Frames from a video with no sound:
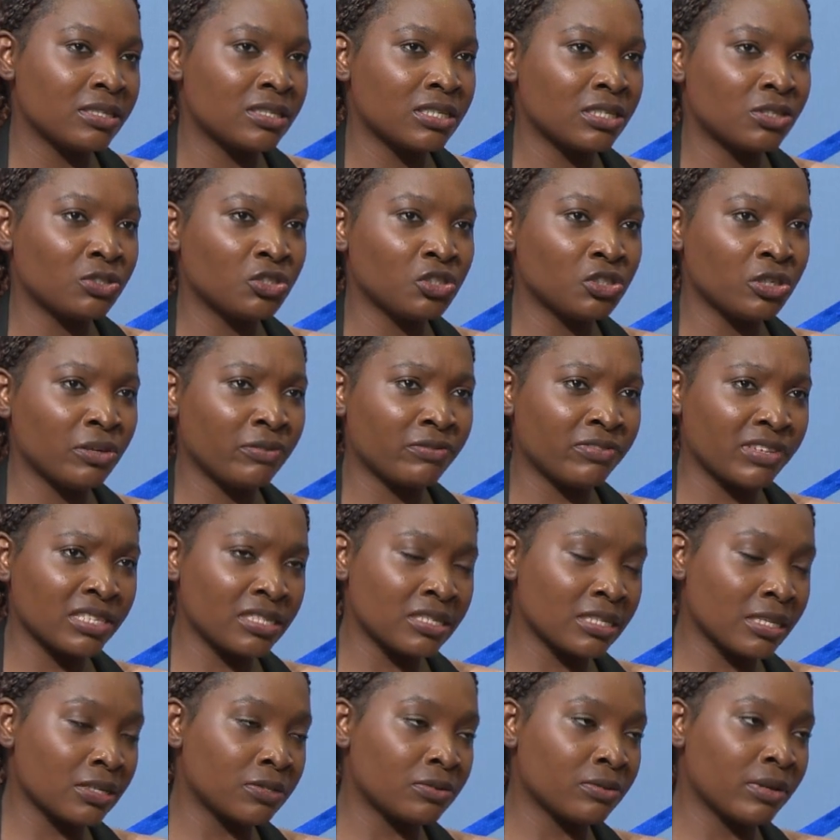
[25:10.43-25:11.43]
institutional
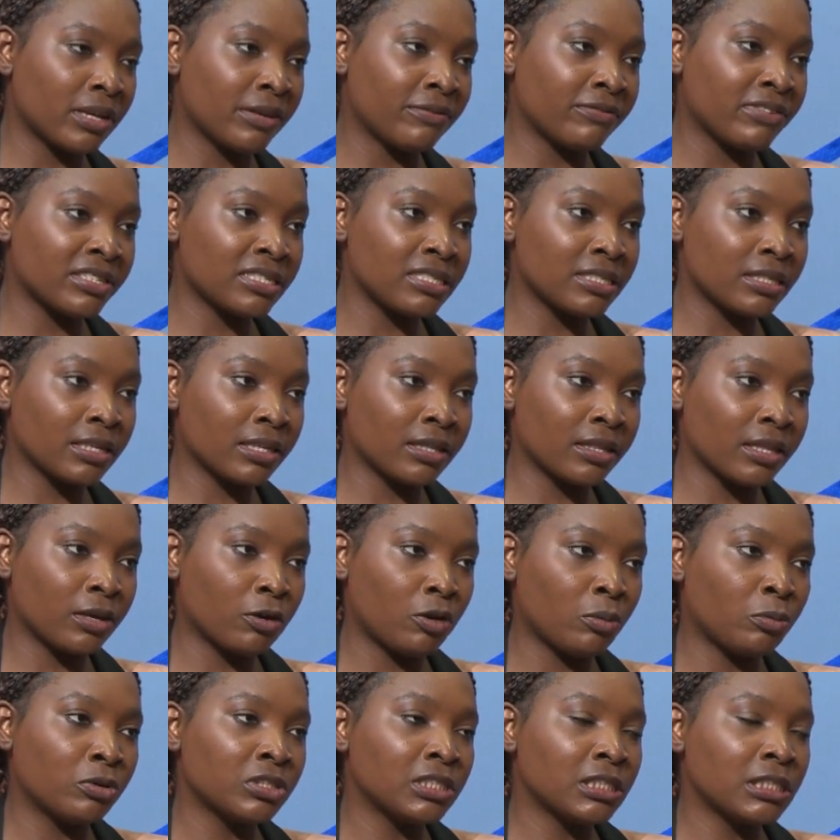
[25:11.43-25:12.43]
investors who are investing in
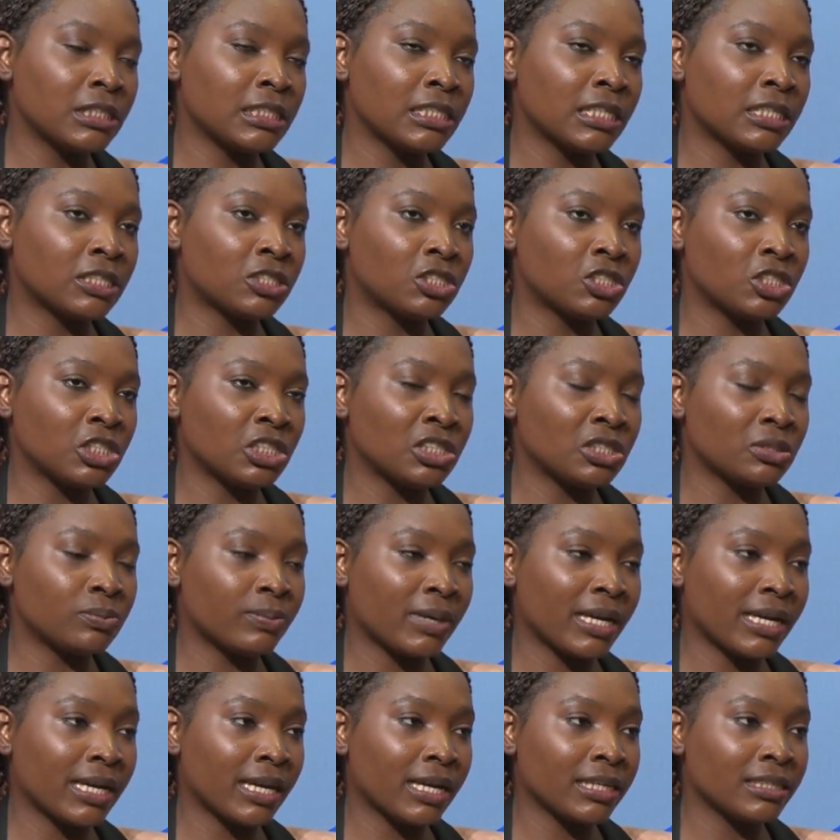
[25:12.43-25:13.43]
the commodity exchange
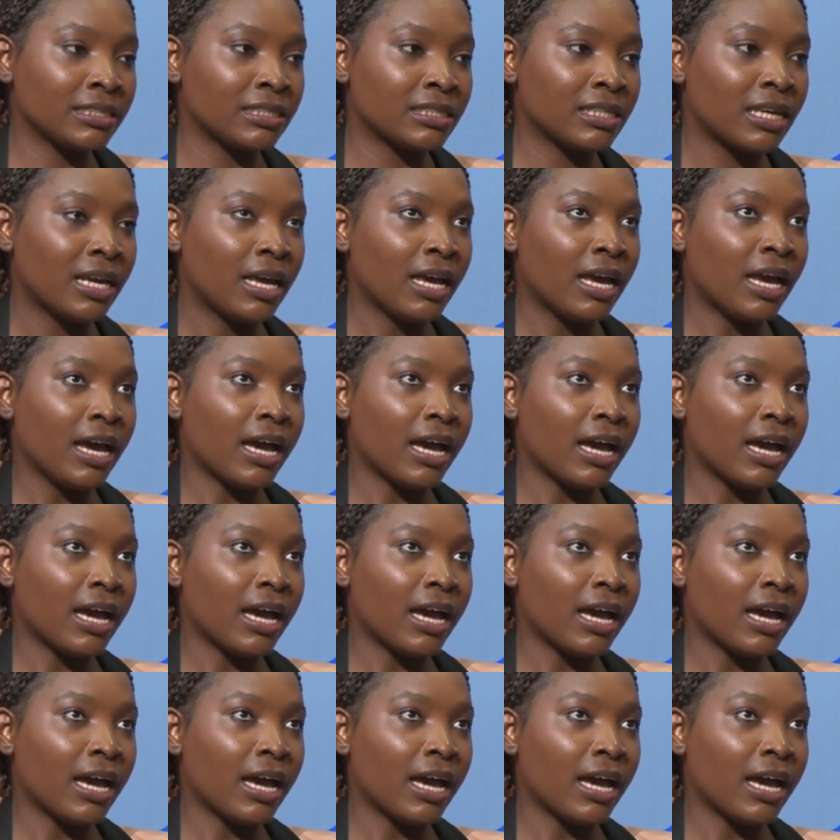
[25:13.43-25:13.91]
market,